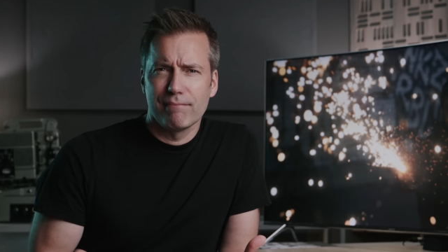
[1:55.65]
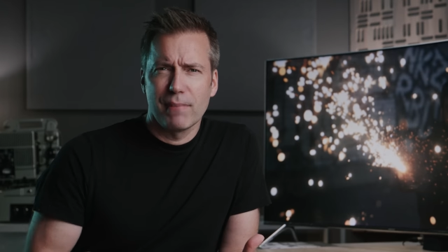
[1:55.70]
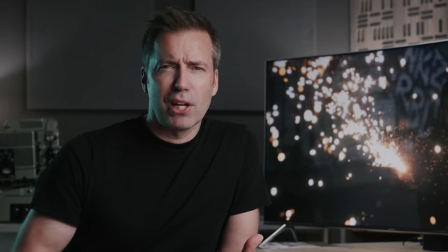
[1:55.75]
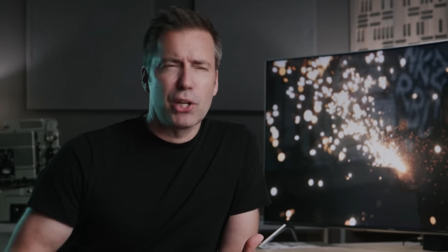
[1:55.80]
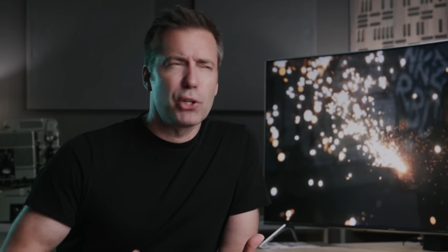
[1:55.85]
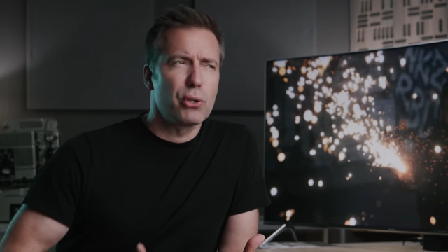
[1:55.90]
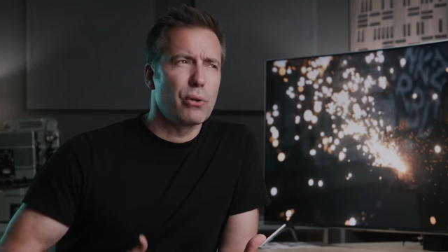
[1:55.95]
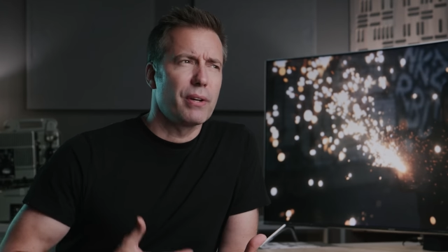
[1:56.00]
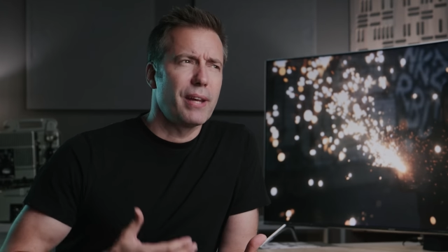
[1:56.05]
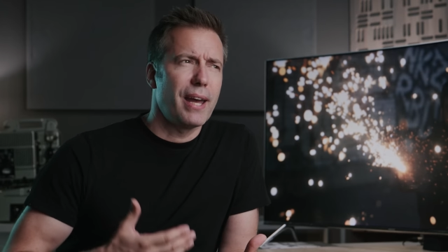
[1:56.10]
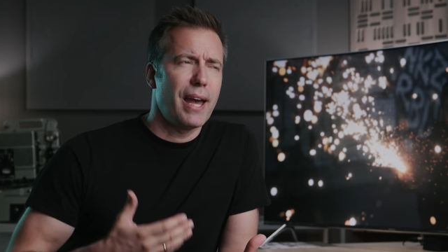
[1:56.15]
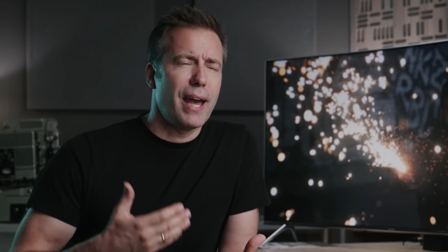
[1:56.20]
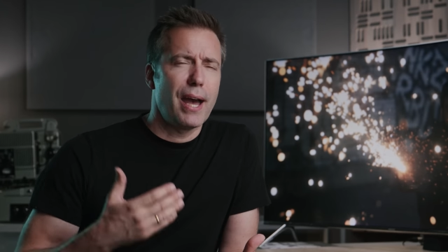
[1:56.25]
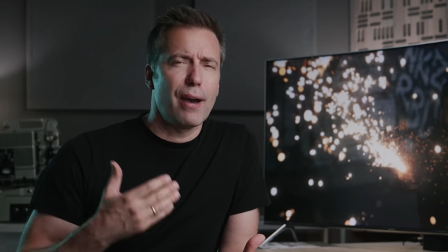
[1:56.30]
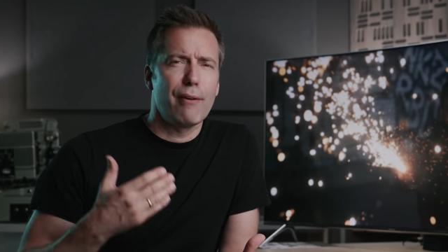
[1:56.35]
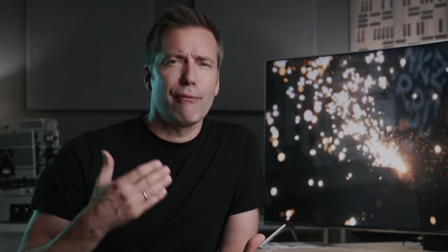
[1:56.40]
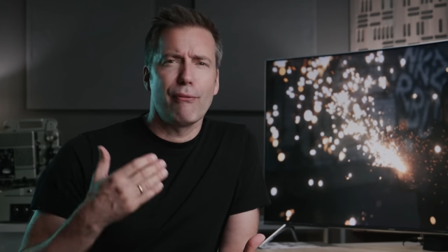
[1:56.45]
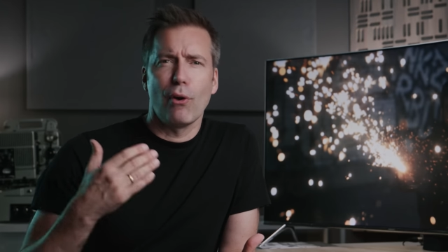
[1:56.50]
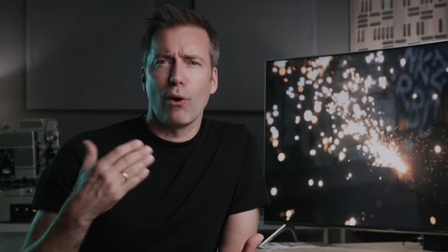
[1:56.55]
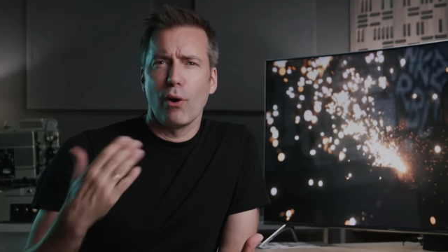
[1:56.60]
It should
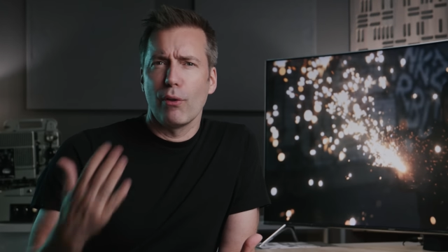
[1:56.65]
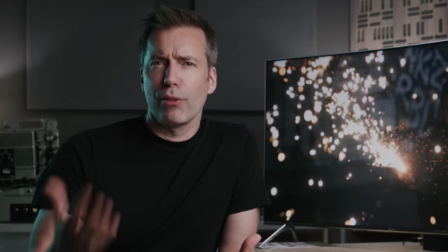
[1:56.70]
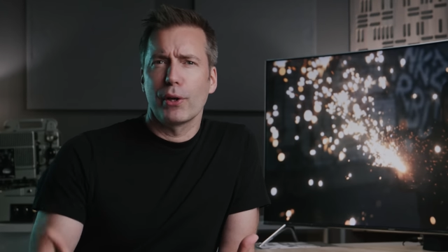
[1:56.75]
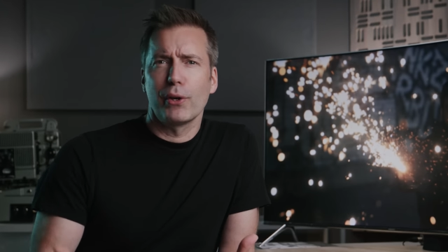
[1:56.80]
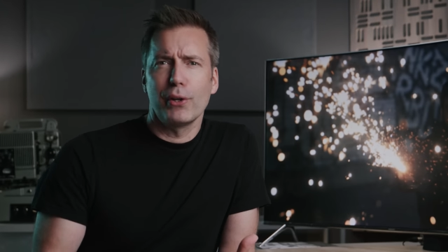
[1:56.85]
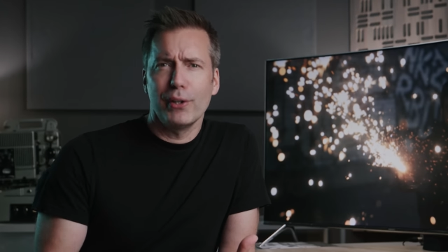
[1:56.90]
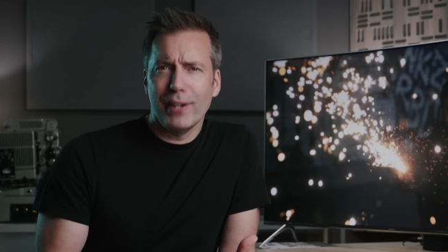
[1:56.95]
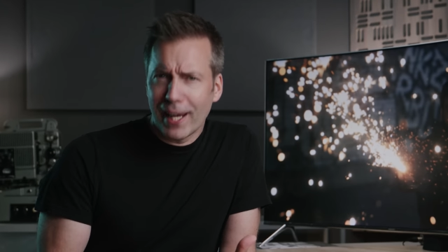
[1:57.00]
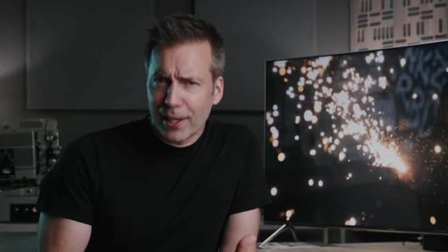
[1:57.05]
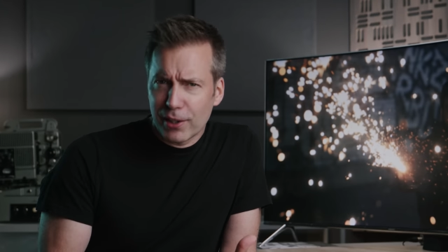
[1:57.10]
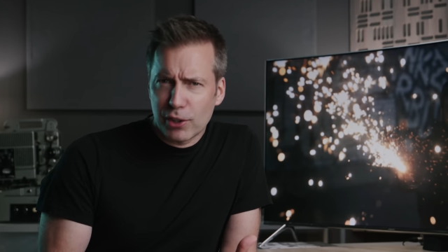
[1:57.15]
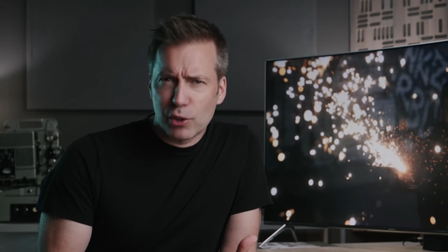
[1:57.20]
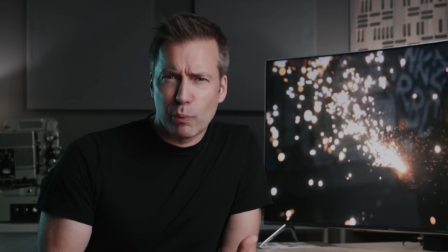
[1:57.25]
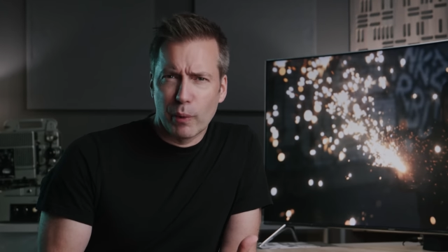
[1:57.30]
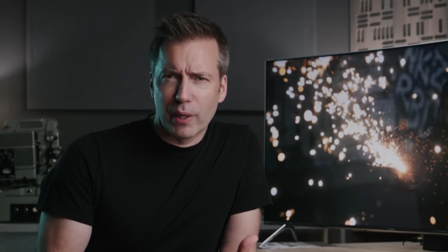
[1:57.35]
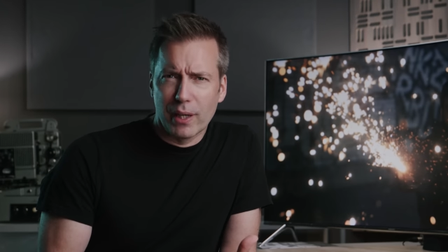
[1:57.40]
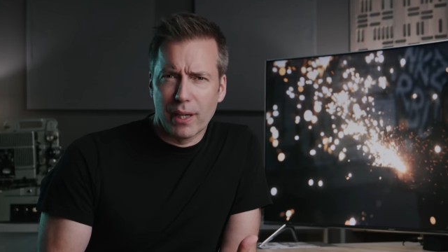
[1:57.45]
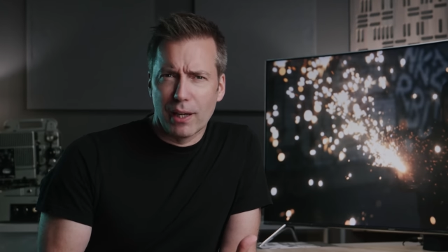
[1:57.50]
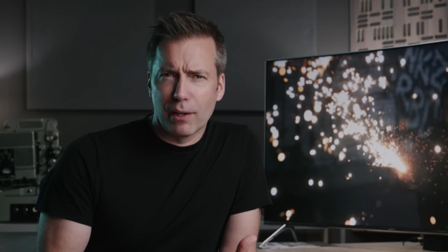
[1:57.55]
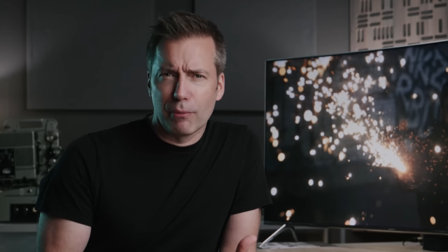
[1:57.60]
have all the connectors
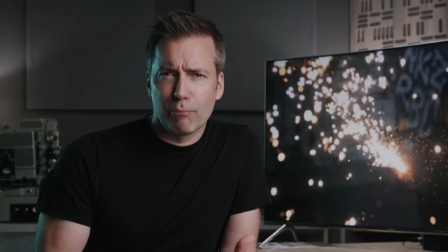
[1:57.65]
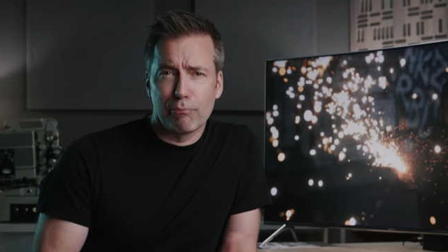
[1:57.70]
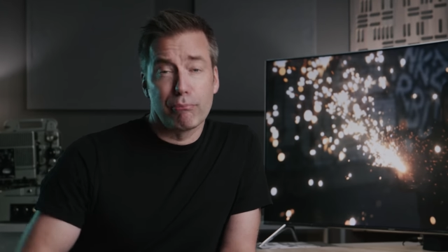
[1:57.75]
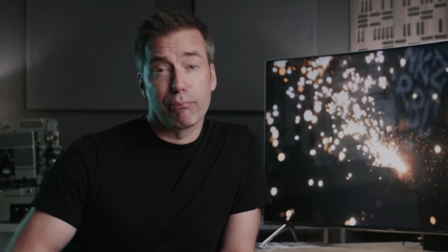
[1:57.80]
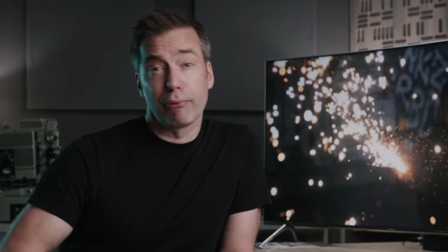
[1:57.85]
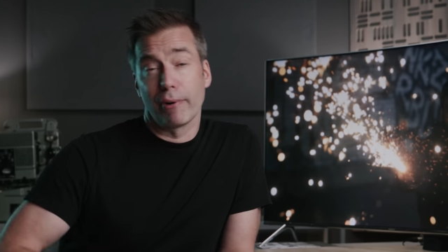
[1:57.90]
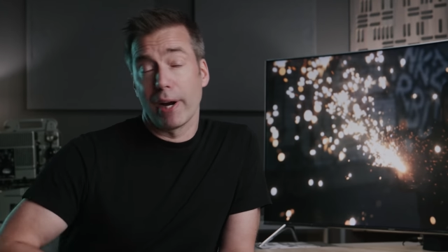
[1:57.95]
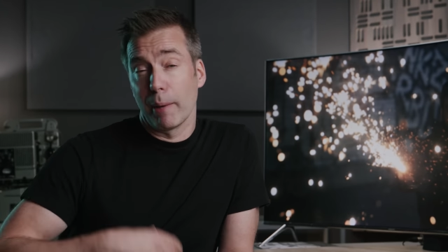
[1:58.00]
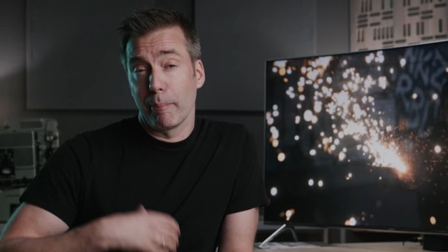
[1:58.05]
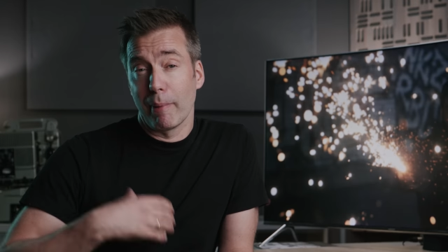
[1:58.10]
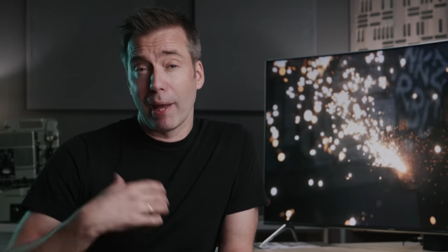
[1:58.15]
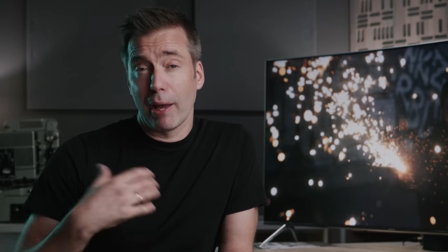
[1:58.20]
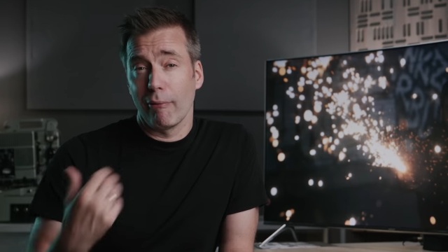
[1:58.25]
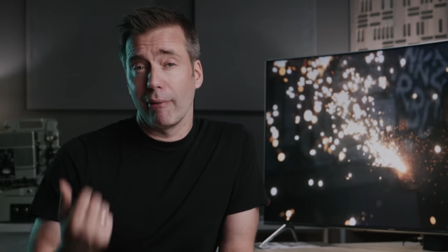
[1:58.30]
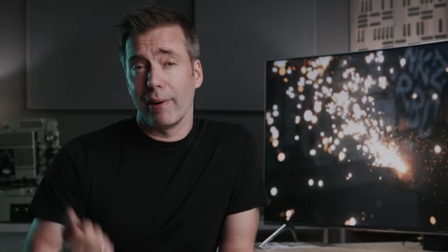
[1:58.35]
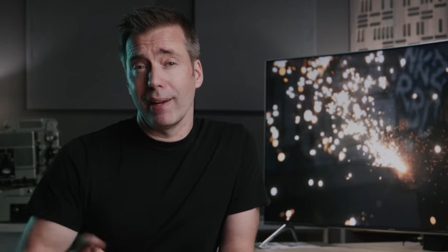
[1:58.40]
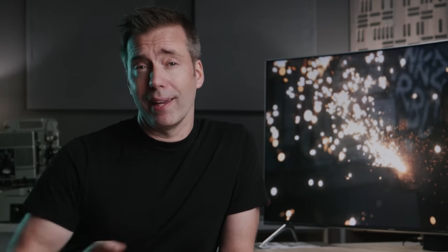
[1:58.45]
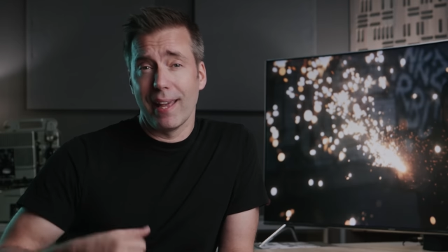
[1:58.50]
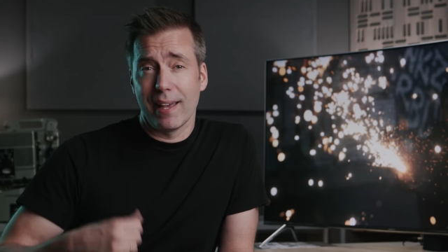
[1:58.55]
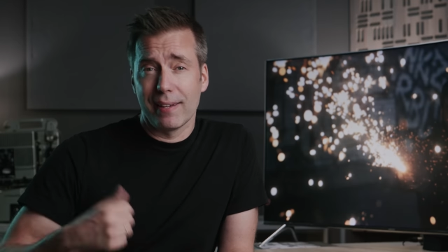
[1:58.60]
we need,
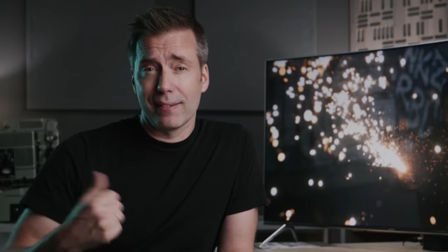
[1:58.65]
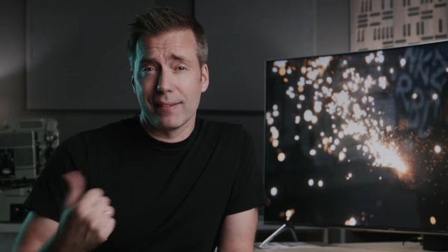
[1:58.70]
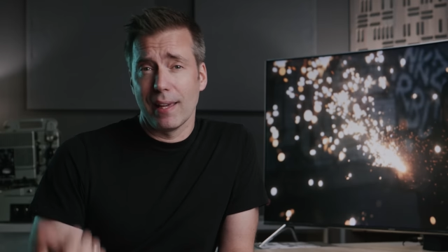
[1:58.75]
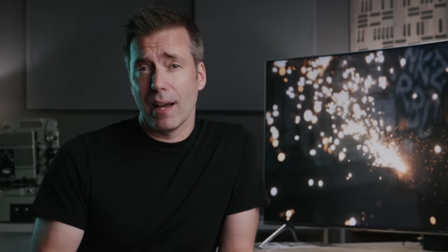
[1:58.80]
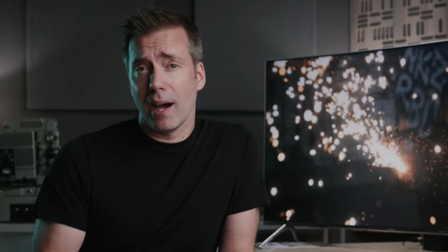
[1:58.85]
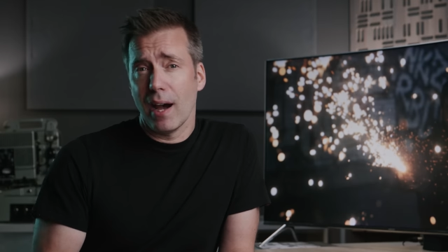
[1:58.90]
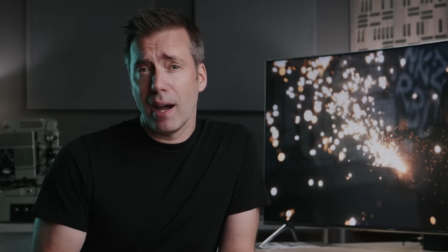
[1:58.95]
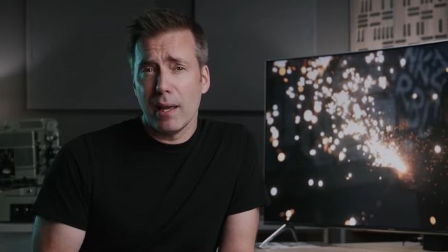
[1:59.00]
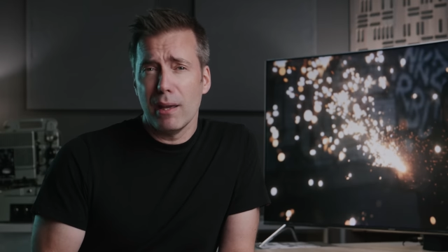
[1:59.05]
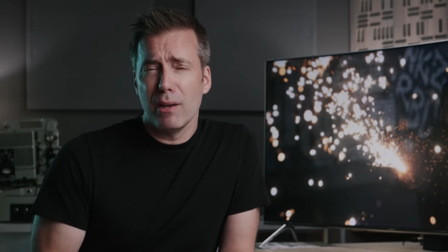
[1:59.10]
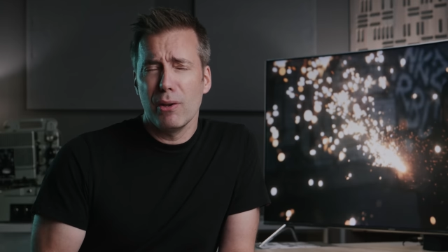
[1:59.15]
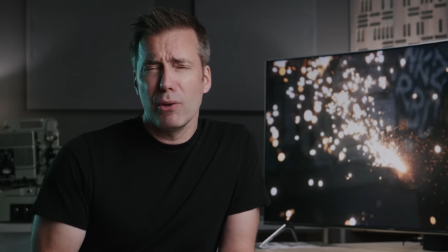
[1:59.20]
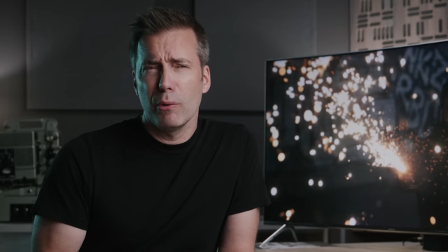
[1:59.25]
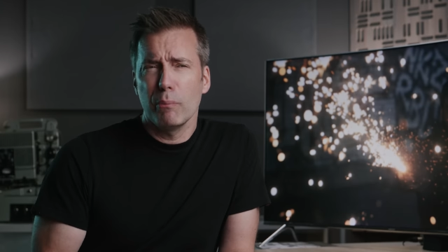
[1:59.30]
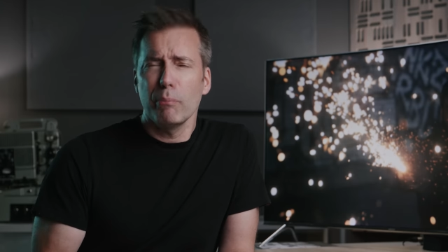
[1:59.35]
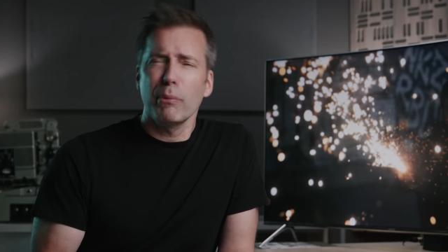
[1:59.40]
primarily SDI,